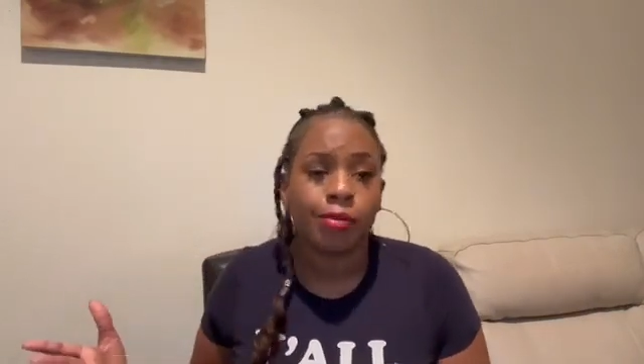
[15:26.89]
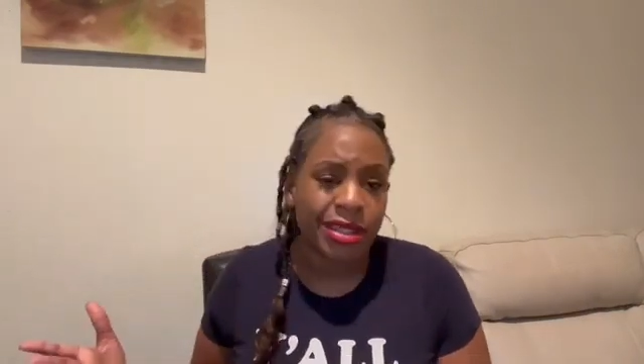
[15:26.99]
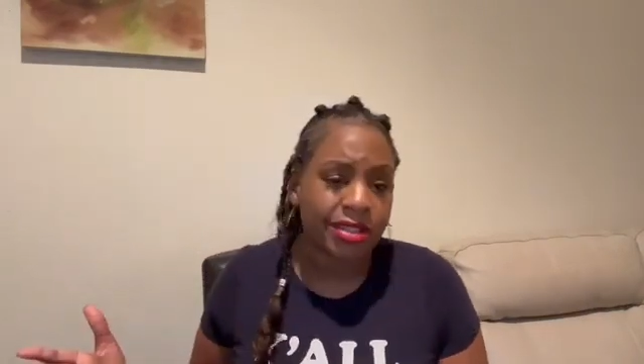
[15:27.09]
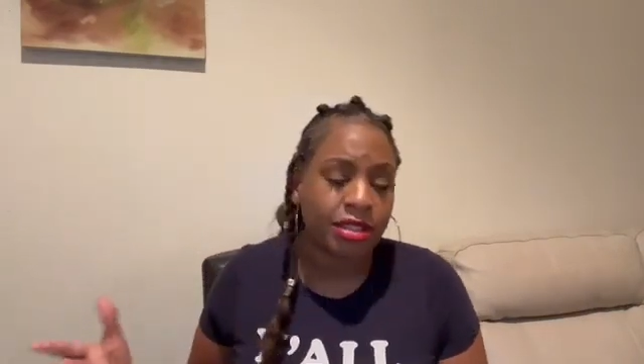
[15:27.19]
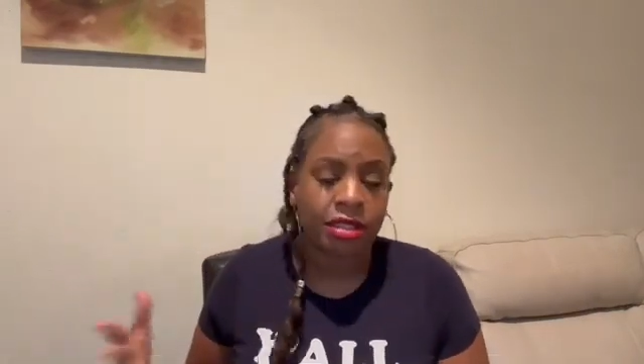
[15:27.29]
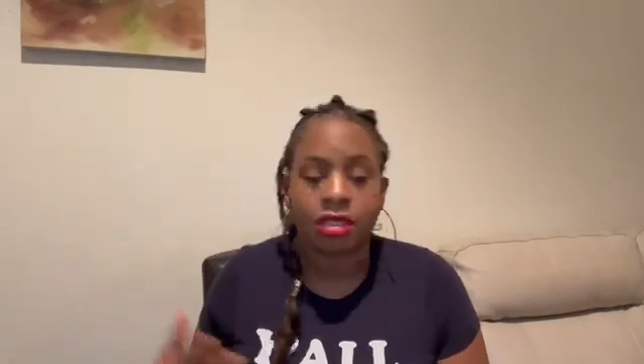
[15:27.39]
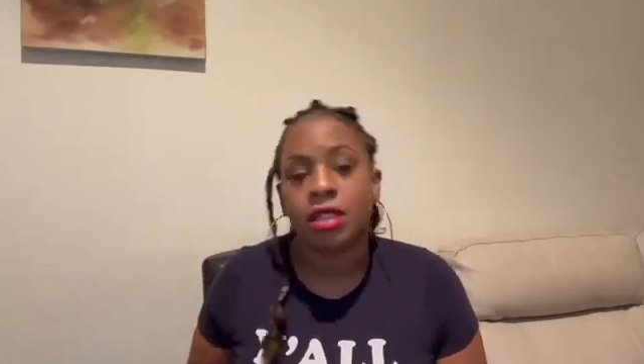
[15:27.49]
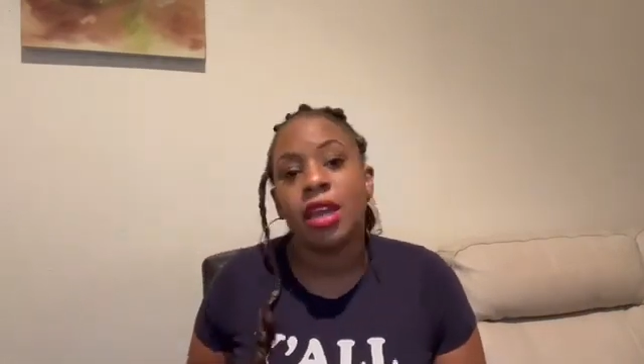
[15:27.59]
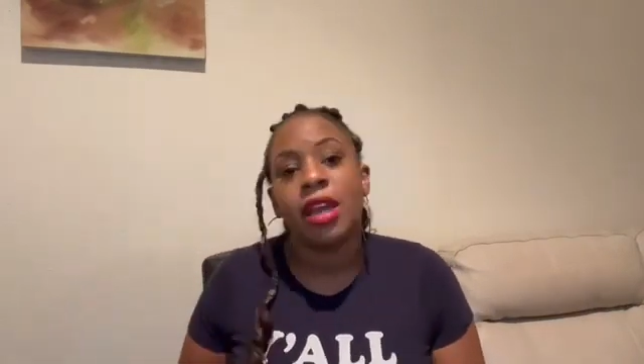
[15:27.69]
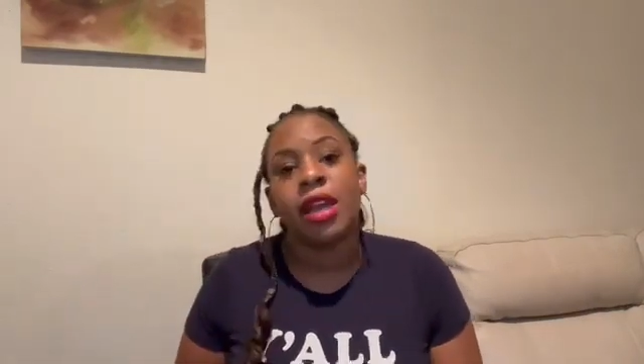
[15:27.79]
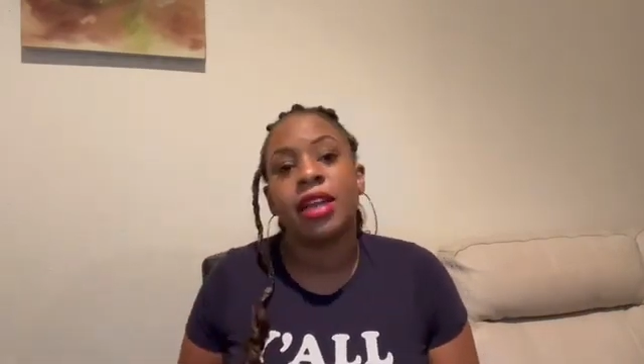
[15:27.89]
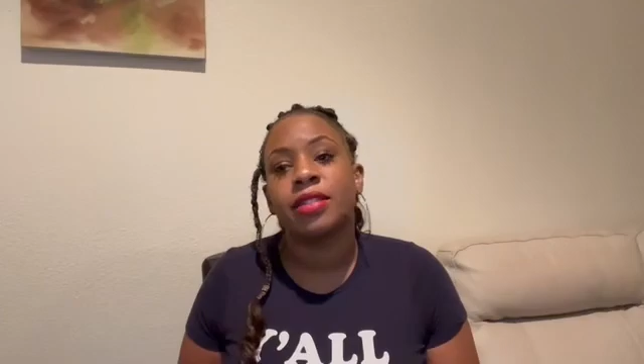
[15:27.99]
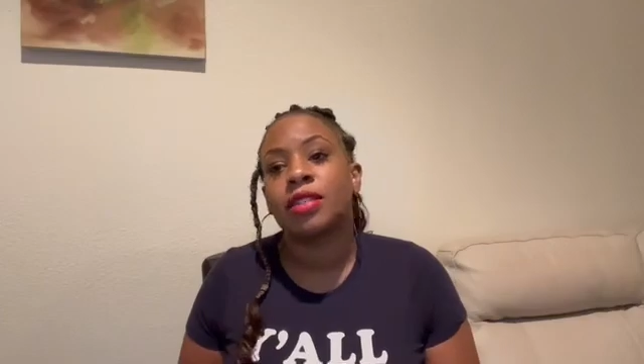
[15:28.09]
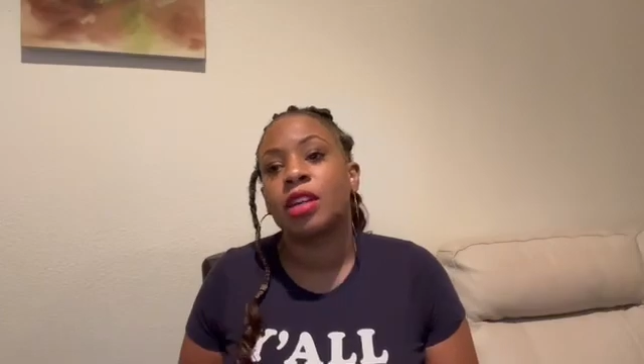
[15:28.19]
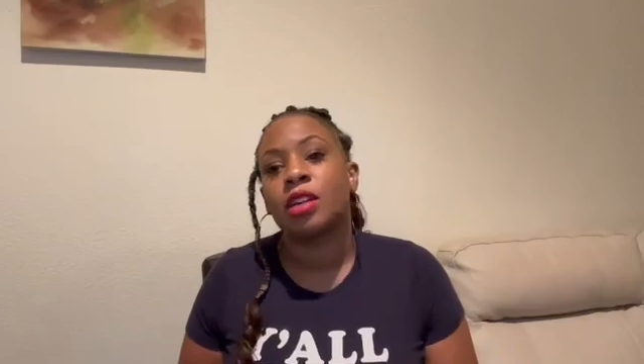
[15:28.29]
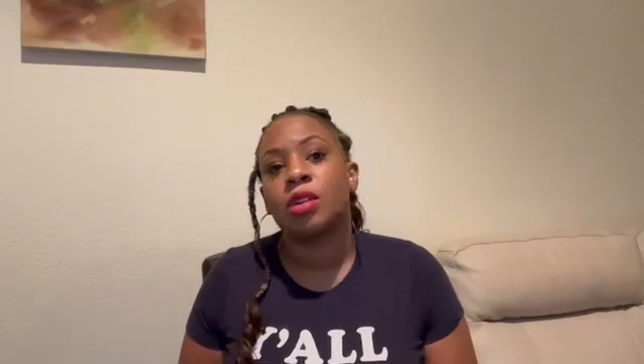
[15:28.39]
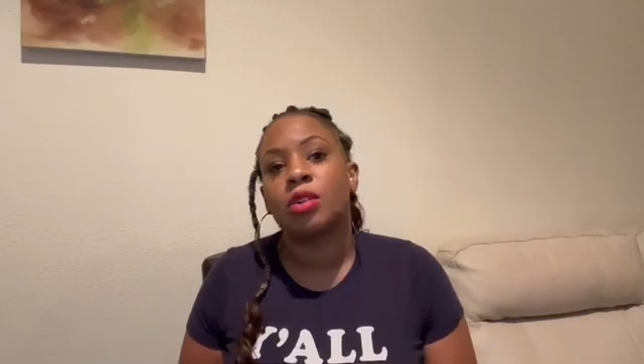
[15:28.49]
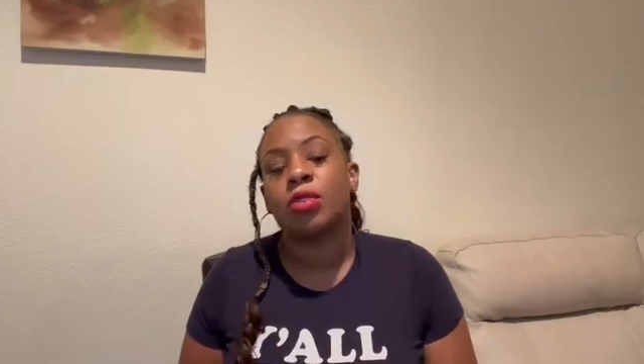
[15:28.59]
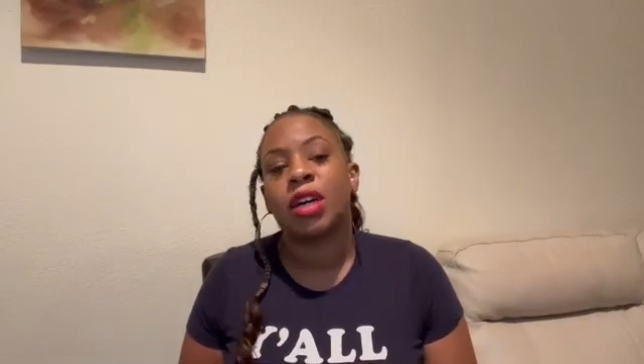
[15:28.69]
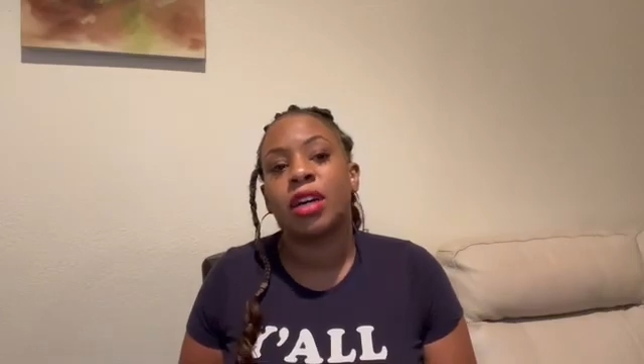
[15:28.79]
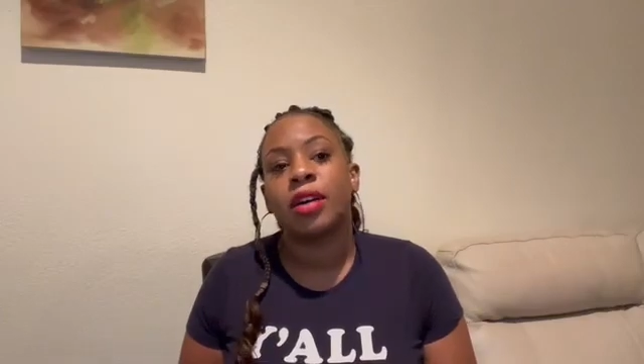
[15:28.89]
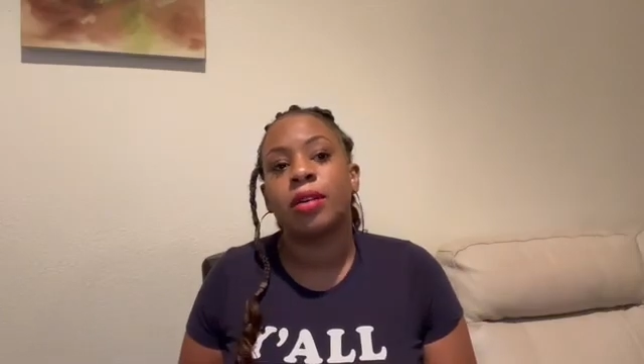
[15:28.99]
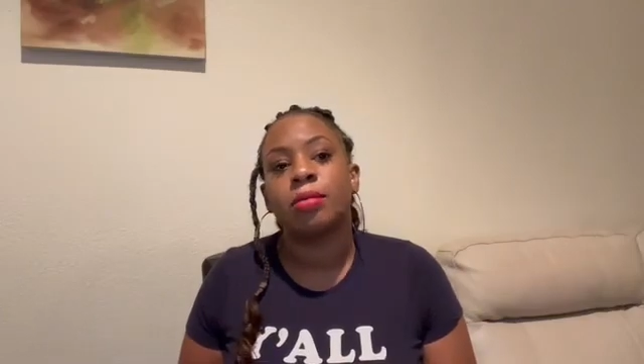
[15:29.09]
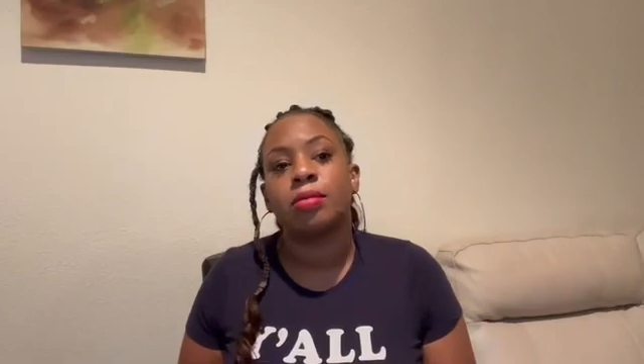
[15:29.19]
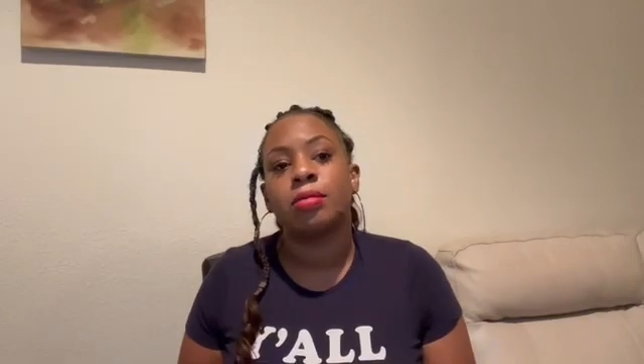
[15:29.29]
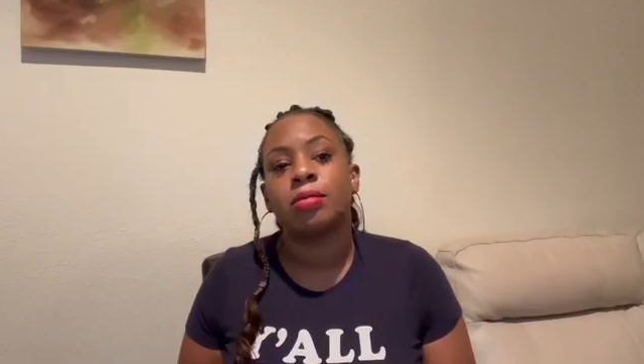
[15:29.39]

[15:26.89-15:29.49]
basically. And so